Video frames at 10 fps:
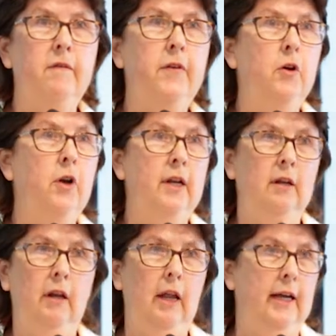Very
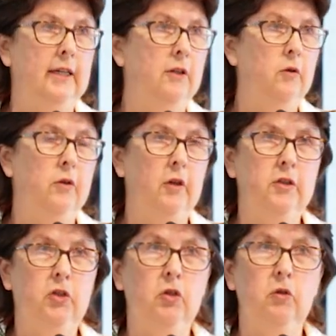little likelihood
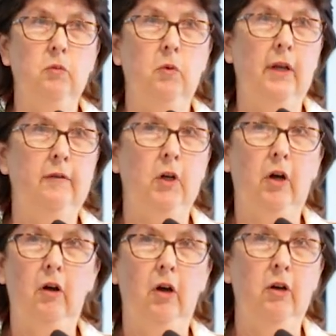those children will ever
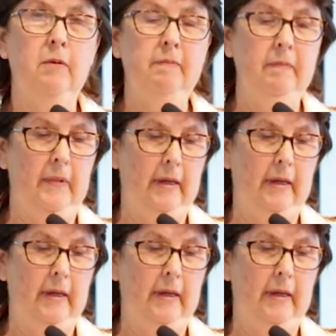go home.